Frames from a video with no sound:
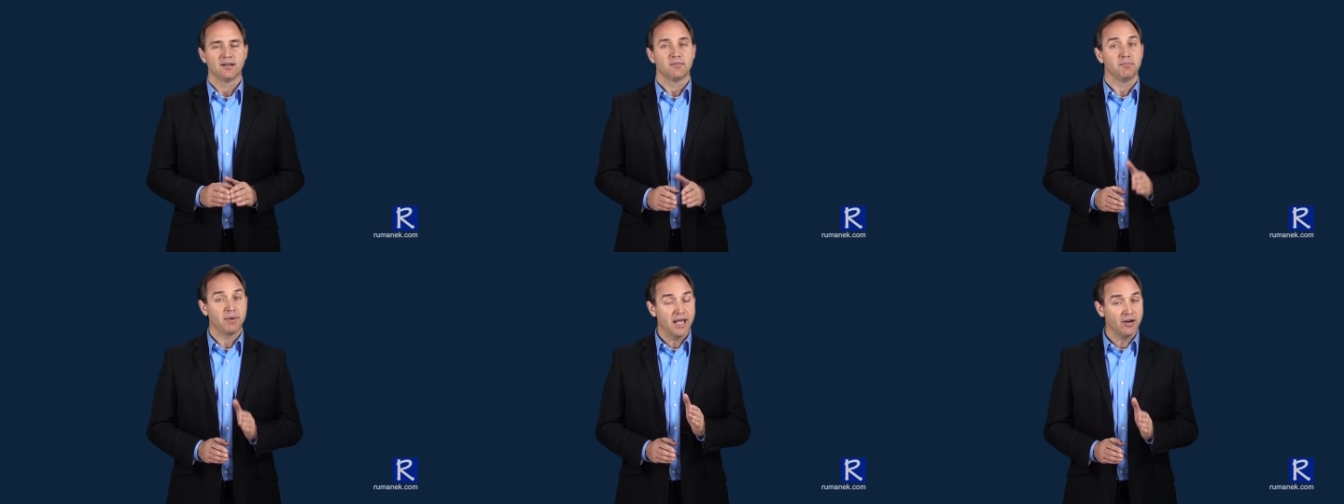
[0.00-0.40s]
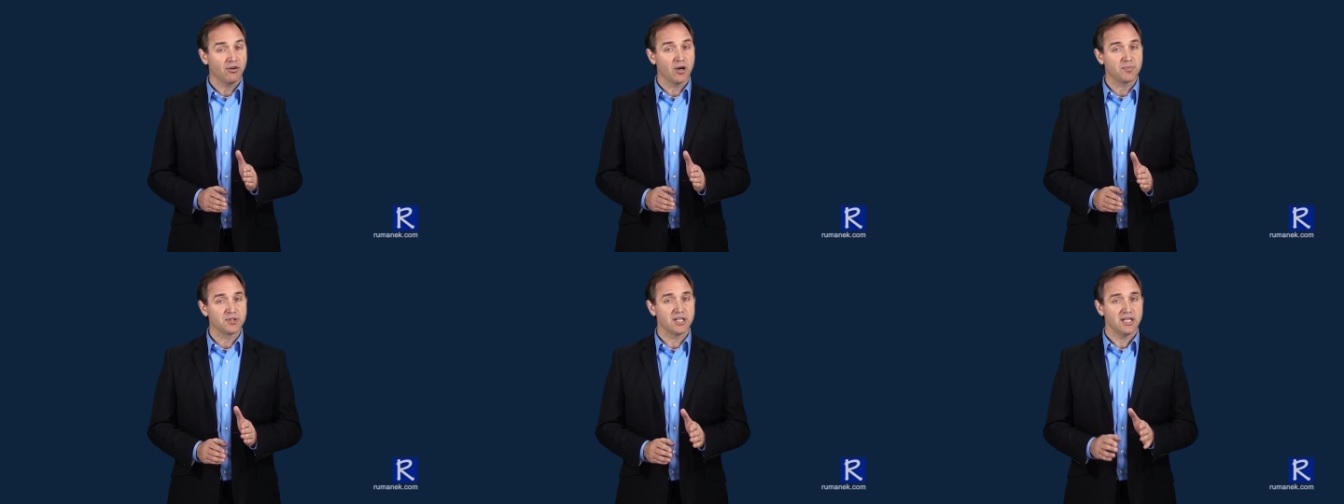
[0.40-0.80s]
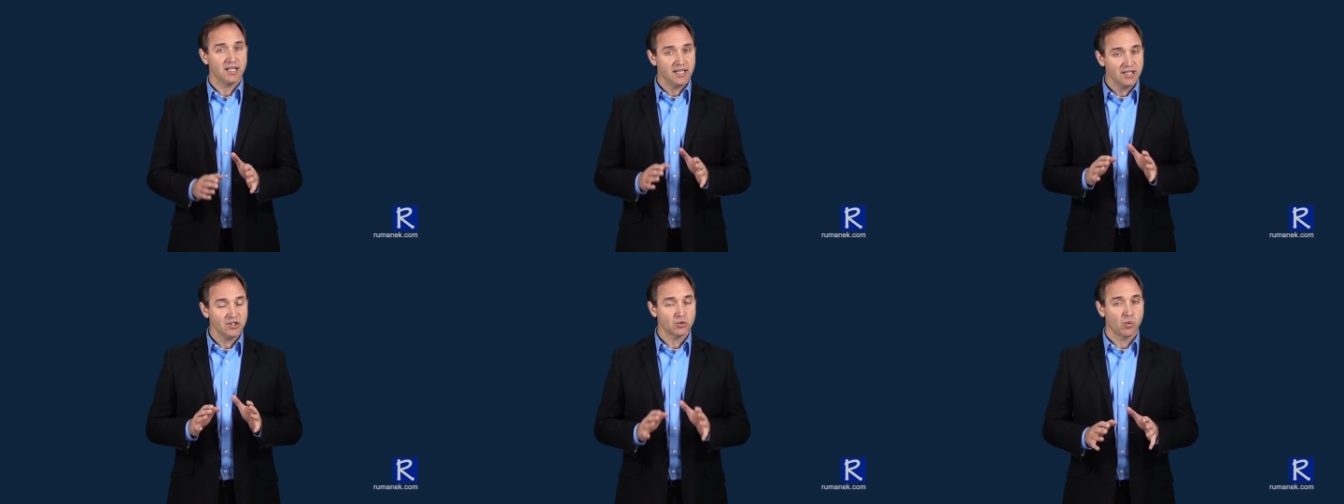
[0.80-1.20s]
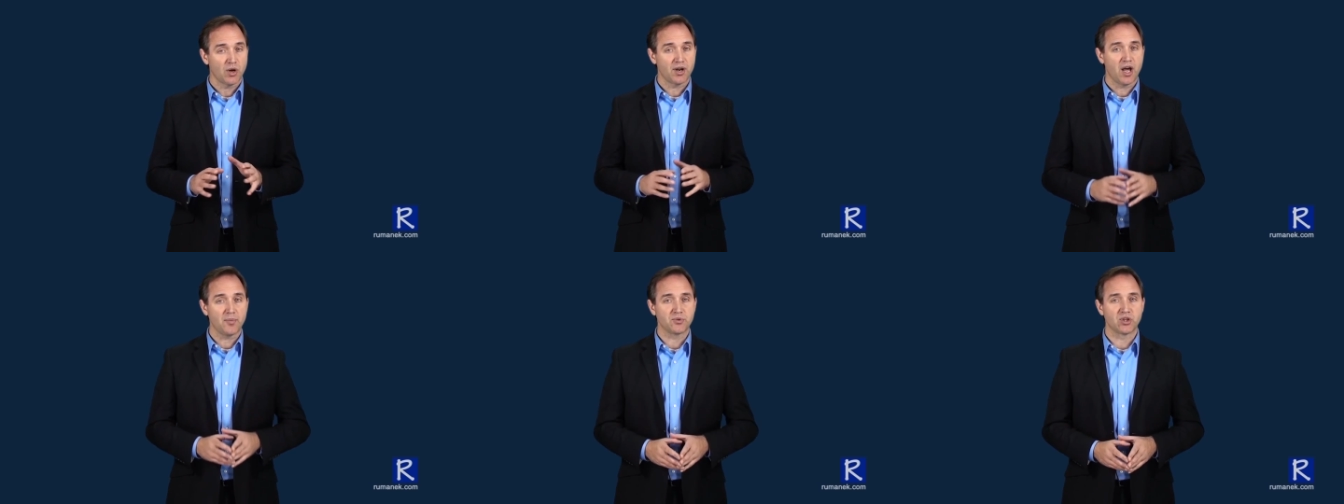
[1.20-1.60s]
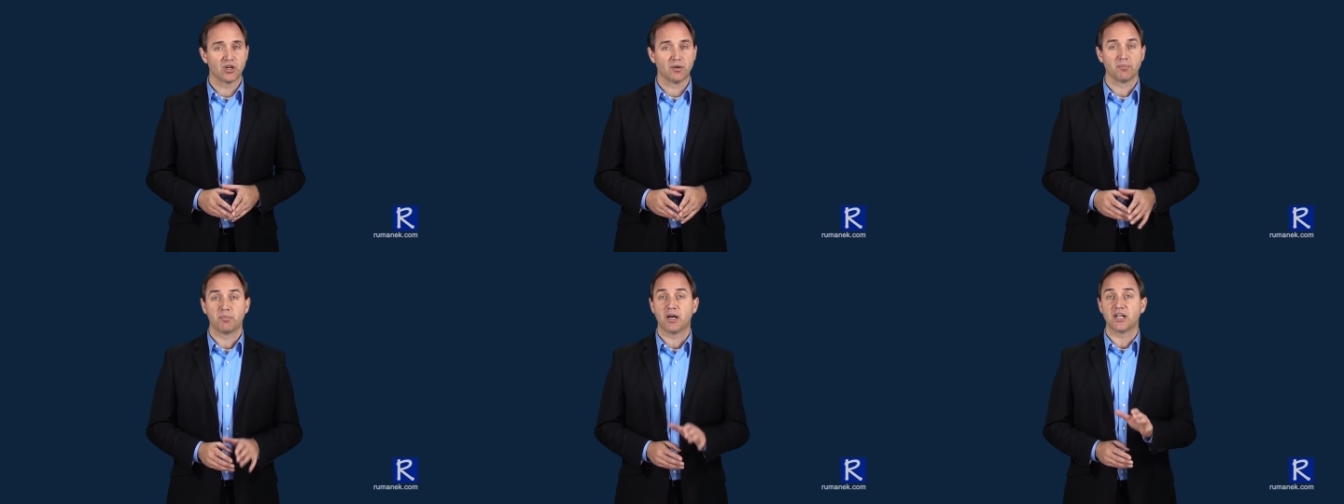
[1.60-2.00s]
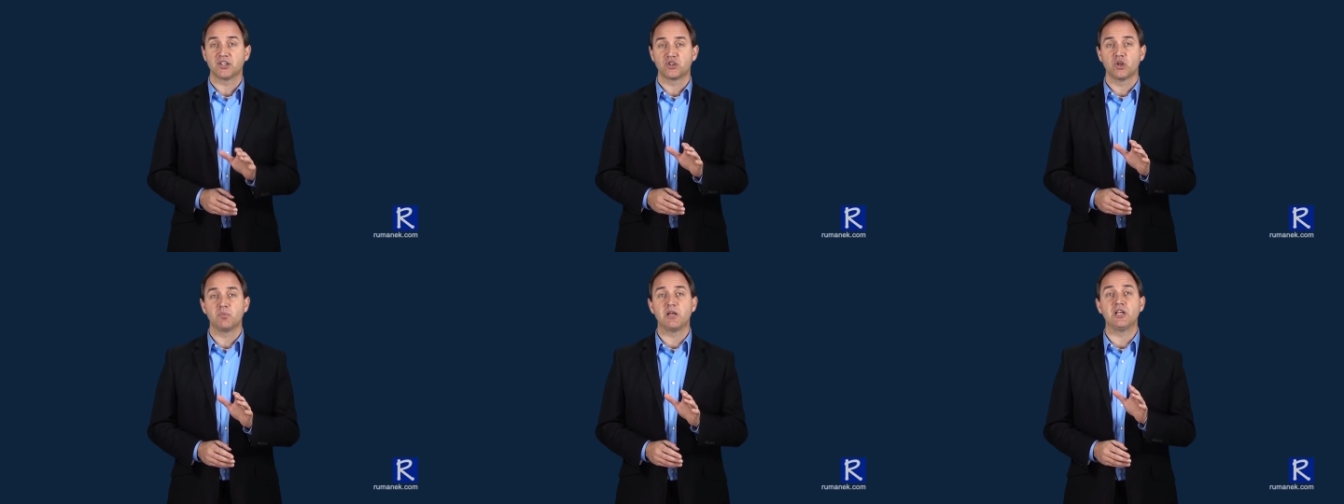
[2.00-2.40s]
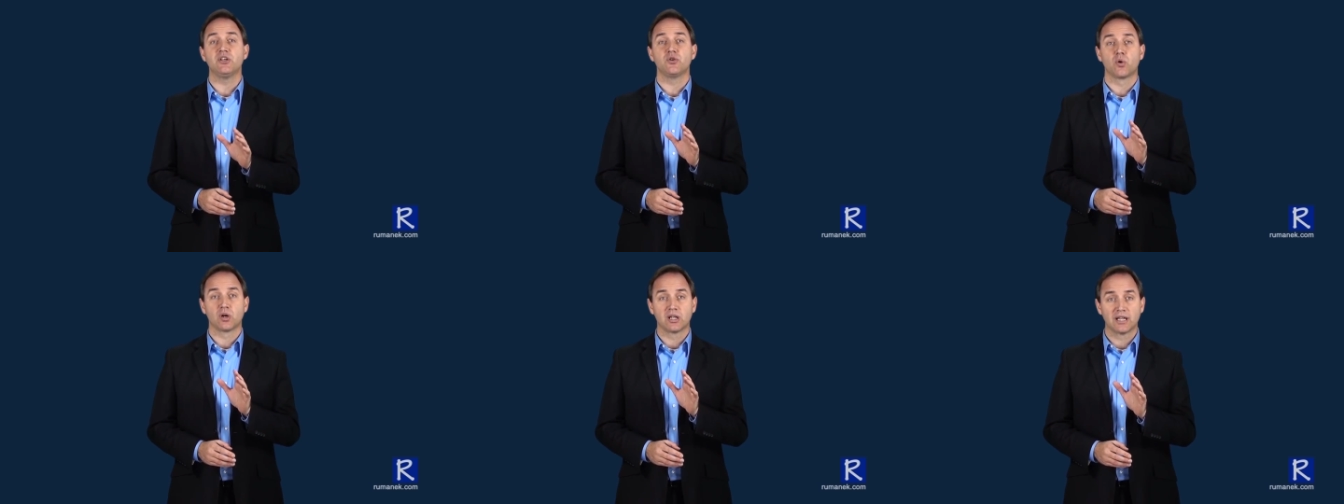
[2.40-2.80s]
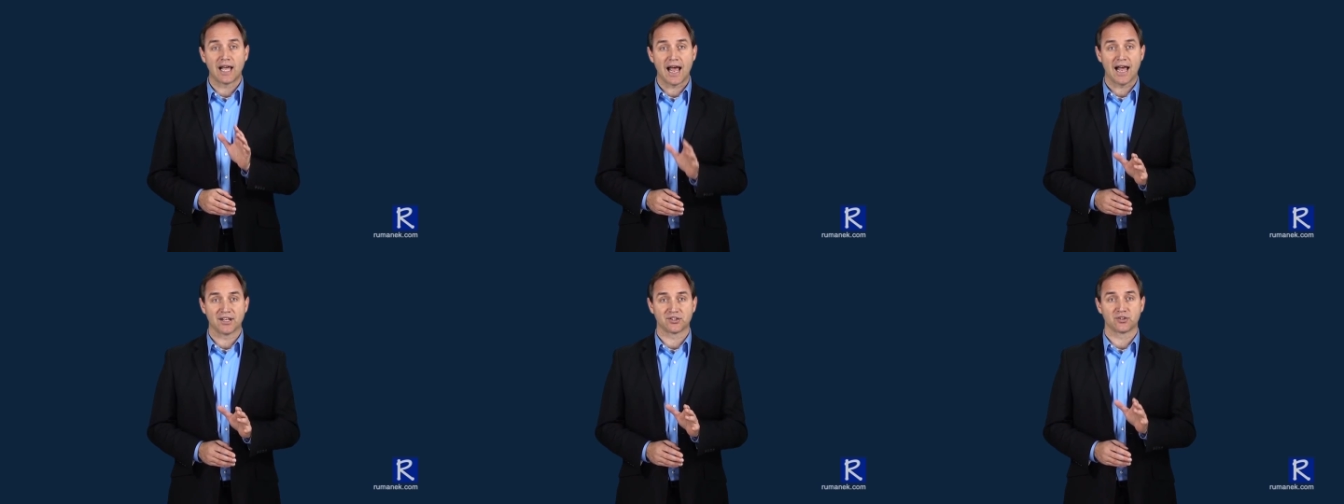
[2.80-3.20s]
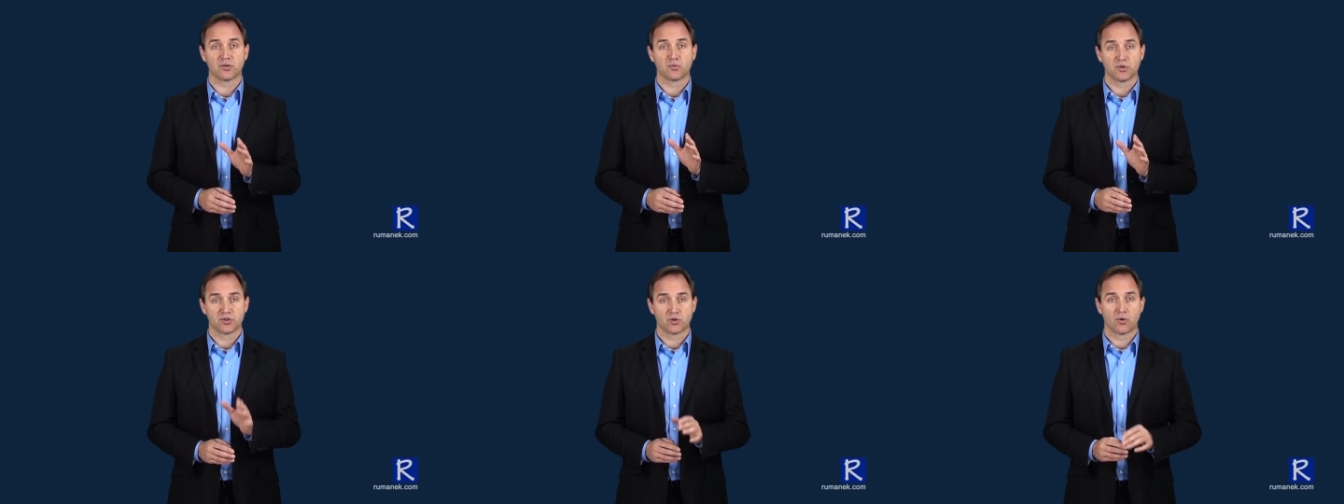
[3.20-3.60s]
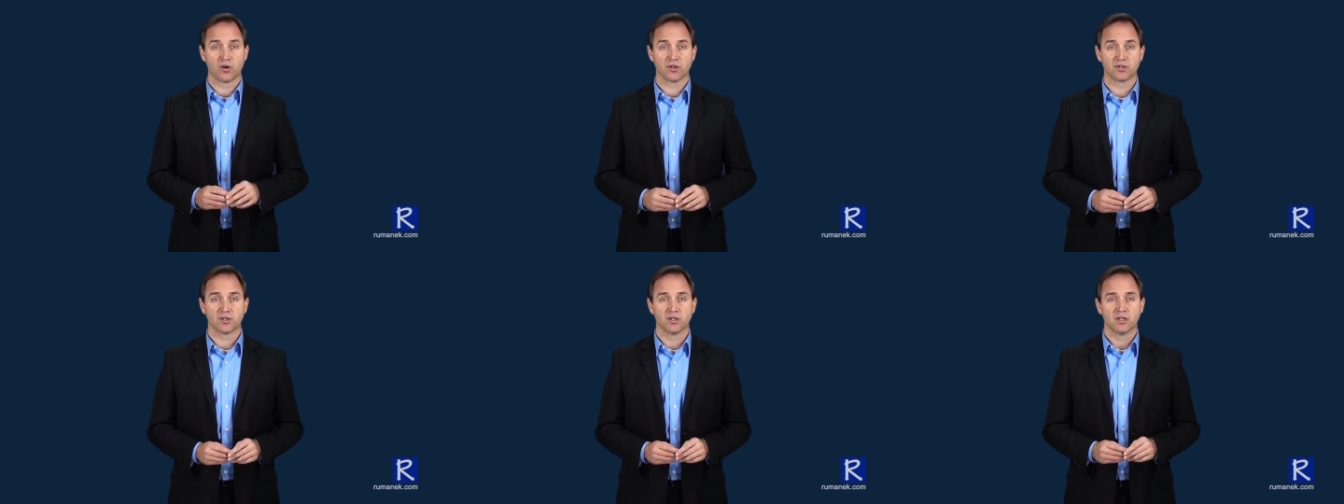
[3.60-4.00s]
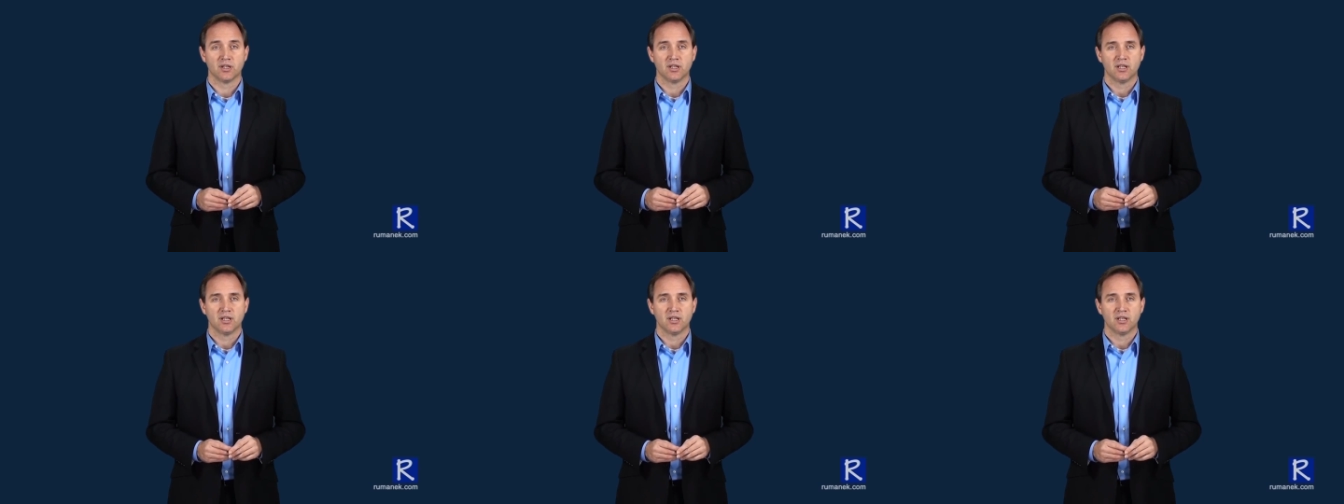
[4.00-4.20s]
bankruptcy is one option, but it should be your last resort.